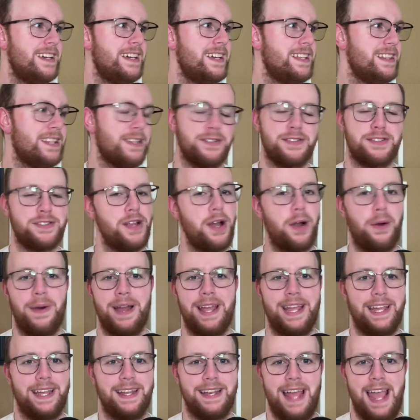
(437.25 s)
there's no
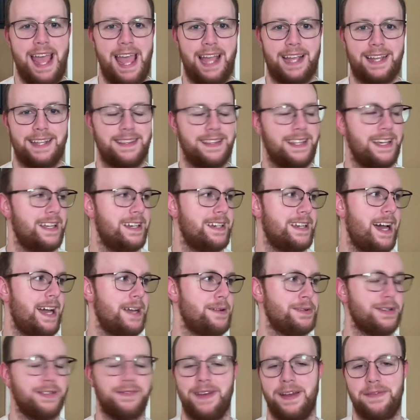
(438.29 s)
way in heck that I
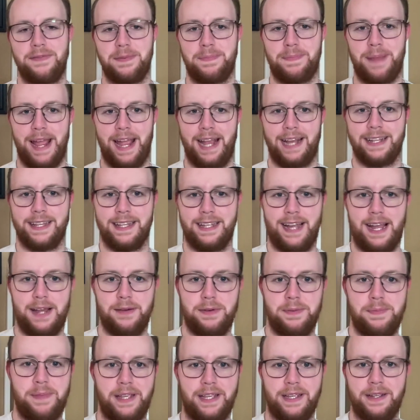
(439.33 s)
would have ever pegged that I
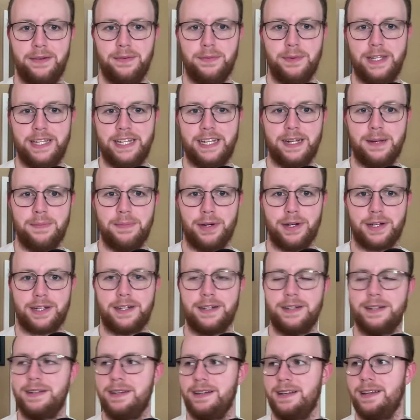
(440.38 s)
would be reading a
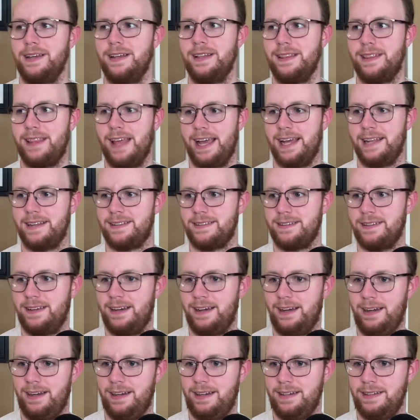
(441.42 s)
book that
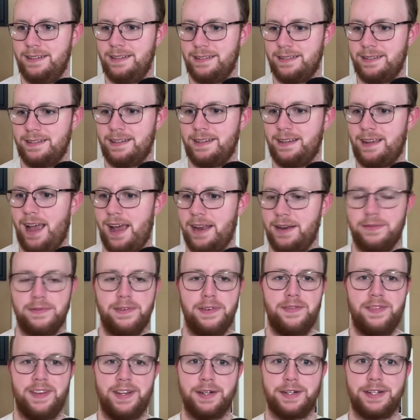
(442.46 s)
kind of
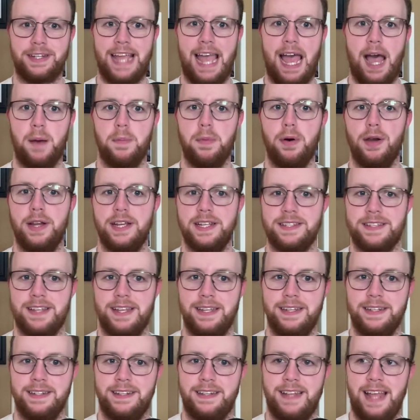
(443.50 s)
revered cowboys
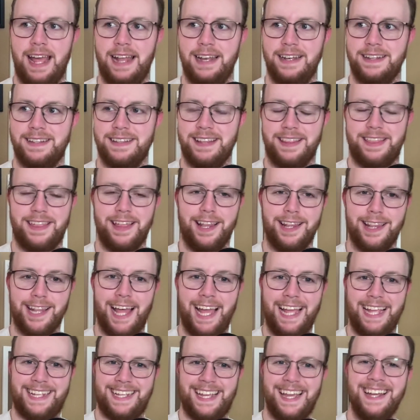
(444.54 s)
and the
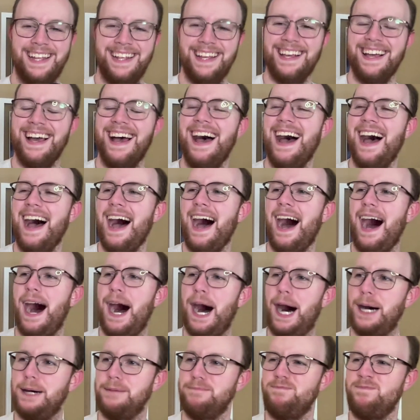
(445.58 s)
like.
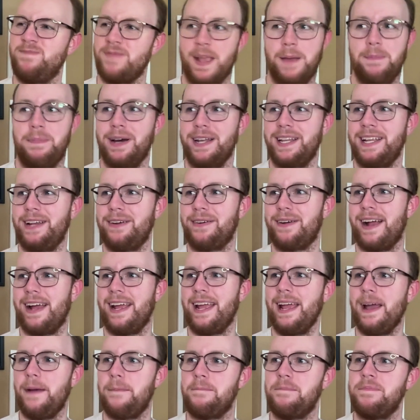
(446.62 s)
But here I
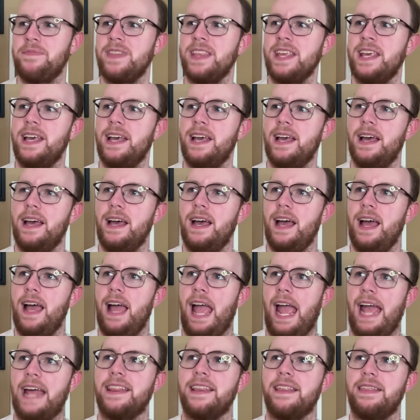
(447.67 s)
am.
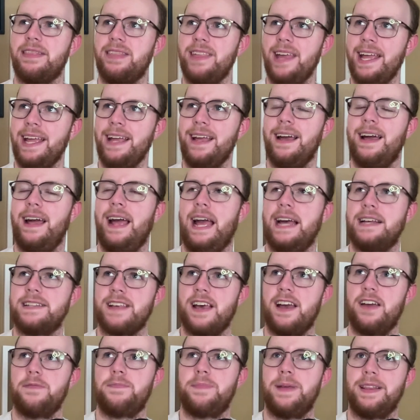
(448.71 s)
And the thing, as
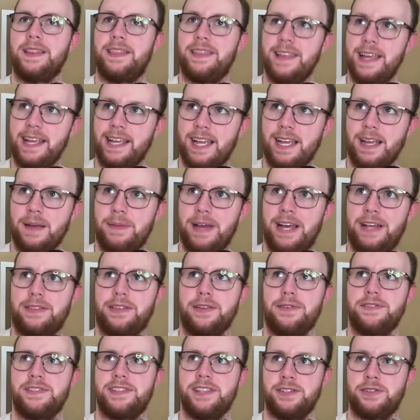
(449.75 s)
I've been thinking about
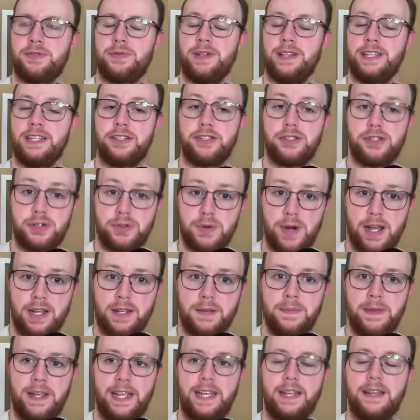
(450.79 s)
those, that's really struck
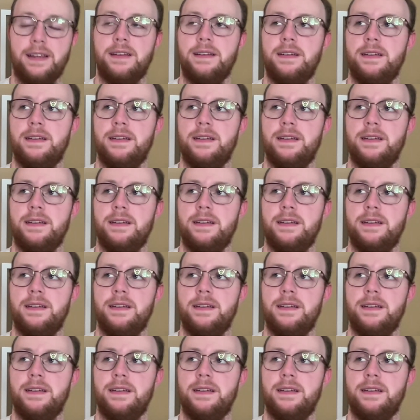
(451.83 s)
me